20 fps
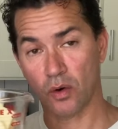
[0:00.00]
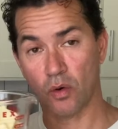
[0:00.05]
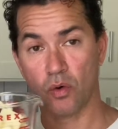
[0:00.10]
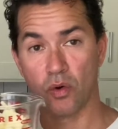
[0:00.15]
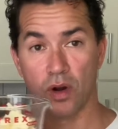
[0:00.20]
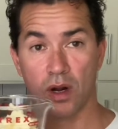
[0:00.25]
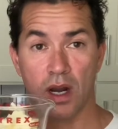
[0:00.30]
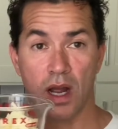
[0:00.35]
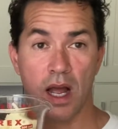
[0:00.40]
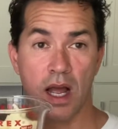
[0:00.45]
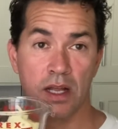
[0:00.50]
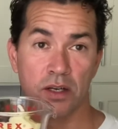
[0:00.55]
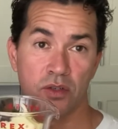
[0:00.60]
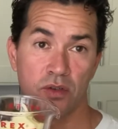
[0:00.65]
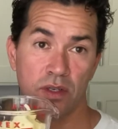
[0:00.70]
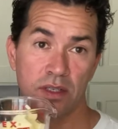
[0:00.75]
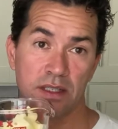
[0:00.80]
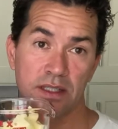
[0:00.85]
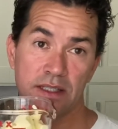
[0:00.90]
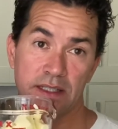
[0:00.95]
or
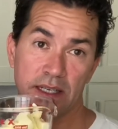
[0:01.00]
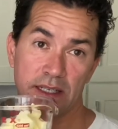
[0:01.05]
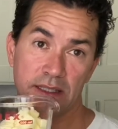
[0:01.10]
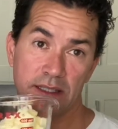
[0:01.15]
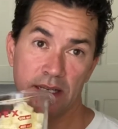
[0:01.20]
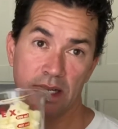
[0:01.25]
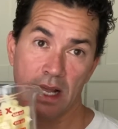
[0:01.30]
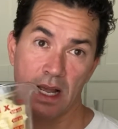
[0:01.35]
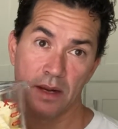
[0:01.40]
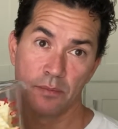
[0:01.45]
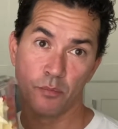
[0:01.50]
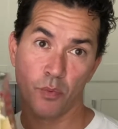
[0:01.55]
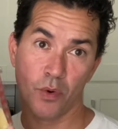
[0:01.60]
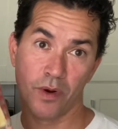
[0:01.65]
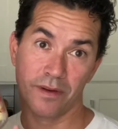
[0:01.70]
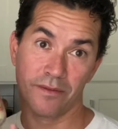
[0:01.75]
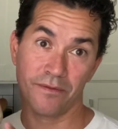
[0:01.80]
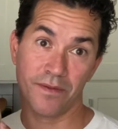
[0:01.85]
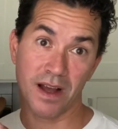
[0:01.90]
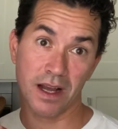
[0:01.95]

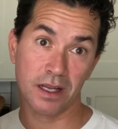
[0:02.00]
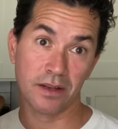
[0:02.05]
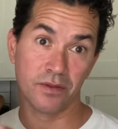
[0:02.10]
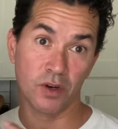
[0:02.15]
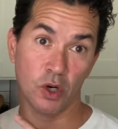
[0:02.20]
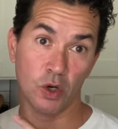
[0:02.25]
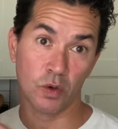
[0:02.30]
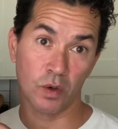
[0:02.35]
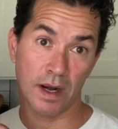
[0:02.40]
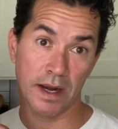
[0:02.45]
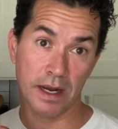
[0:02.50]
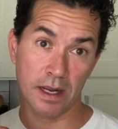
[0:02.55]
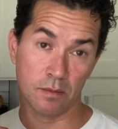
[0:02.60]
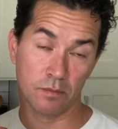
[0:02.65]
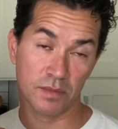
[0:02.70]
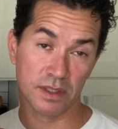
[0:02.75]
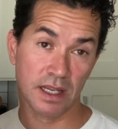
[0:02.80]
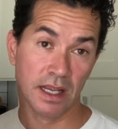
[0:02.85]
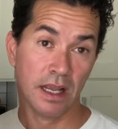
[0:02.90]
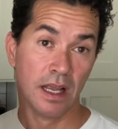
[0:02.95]
169.5
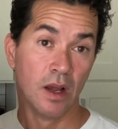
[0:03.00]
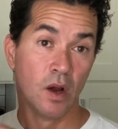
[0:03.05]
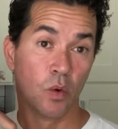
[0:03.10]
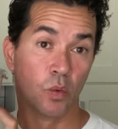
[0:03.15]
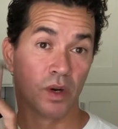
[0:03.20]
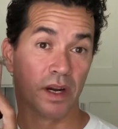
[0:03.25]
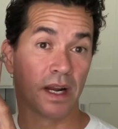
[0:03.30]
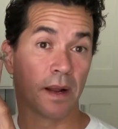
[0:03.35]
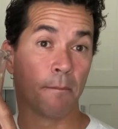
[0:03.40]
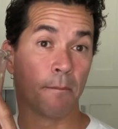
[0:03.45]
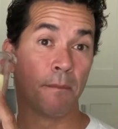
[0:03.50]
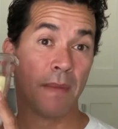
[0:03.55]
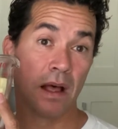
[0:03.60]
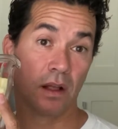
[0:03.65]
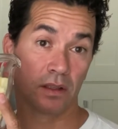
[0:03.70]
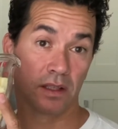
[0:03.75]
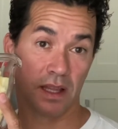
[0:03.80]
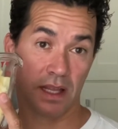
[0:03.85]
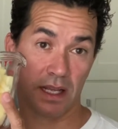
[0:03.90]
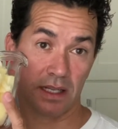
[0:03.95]
grams. We're gonna
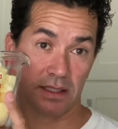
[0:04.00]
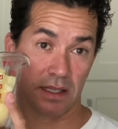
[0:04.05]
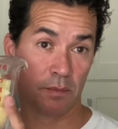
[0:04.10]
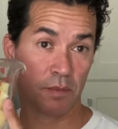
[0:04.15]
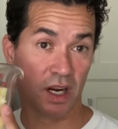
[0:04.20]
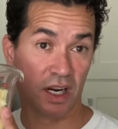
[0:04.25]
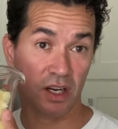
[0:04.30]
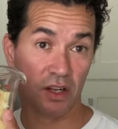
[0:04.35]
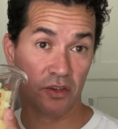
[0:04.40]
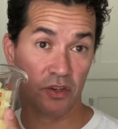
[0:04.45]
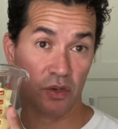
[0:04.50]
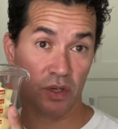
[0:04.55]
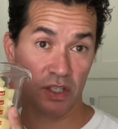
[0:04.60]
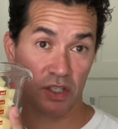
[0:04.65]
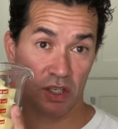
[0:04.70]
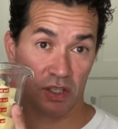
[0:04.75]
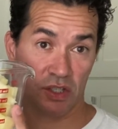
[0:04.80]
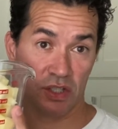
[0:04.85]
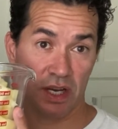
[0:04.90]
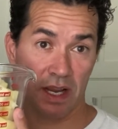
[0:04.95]
melt this. I'm not gonna do it
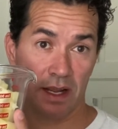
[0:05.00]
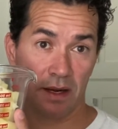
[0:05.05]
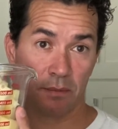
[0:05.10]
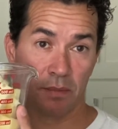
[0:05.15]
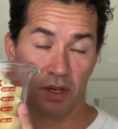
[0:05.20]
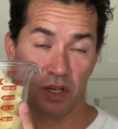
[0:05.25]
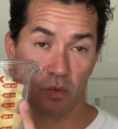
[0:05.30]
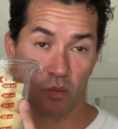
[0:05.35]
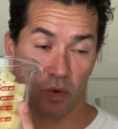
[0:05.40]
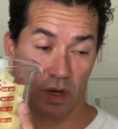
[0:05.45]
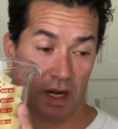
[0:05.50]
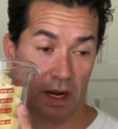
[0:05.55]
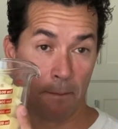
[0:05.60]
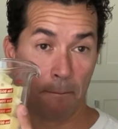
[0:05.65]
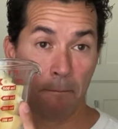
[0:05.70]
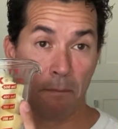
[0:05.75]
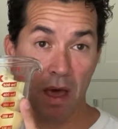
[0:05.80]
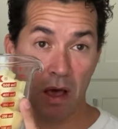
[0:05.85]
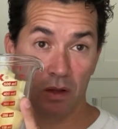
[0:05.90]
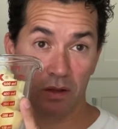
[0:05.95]
just yet, but we're gonna
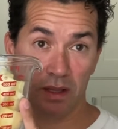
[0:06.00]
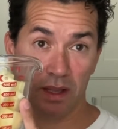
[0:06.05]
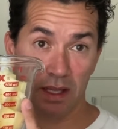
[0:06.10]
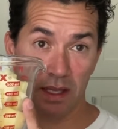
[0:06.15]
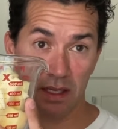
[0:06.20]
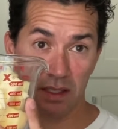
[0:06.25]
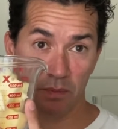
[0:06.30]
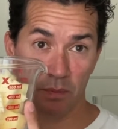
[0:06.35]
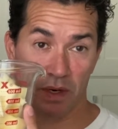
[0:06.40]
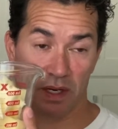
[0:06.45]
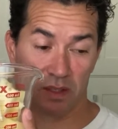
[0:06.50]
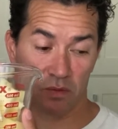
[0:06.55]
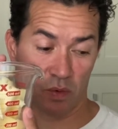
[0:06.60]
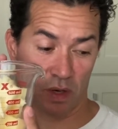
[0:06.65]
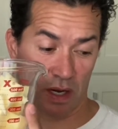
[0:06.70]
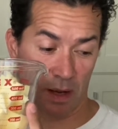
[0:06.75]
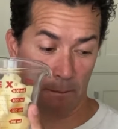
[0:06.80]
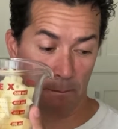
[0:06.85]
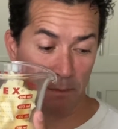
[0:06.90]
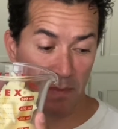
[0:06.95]
melt this because we're
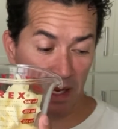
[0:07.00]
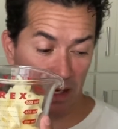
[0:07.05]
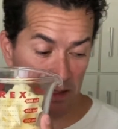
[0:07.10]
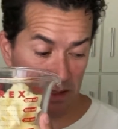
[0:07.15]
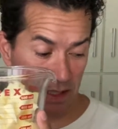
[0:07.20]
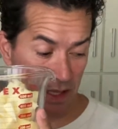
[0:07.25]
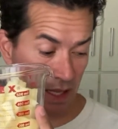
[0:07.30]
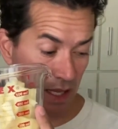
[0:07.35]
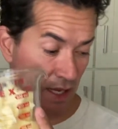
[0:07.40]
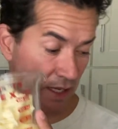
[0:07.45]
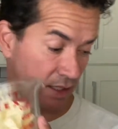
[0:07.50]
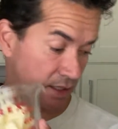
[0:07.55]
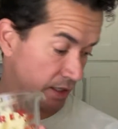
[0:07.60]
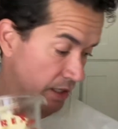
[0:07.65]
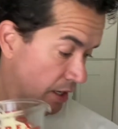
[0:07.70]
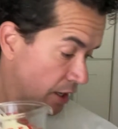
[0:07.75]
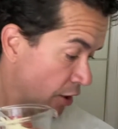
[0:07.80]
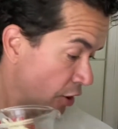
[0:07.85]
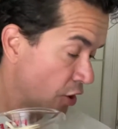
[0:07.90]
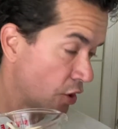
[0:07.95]
gonna mix this
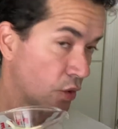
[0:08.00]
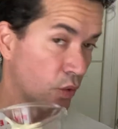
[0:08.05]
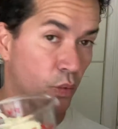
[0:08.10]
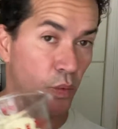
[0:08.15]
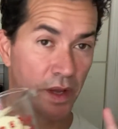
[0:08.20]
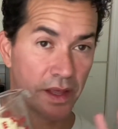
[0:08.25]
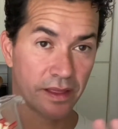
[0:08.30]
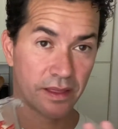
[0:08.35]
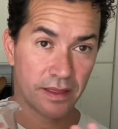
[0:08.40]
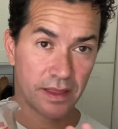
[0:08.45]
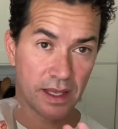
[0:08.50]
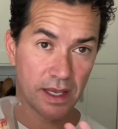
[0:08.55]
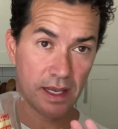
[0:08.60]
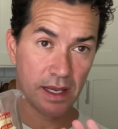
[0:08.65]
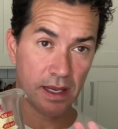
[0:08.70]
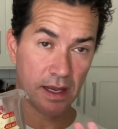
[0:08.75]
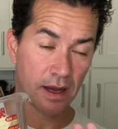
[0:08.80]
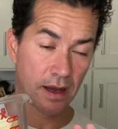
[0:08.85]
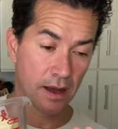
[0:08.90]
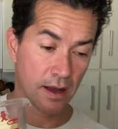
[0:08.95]
with the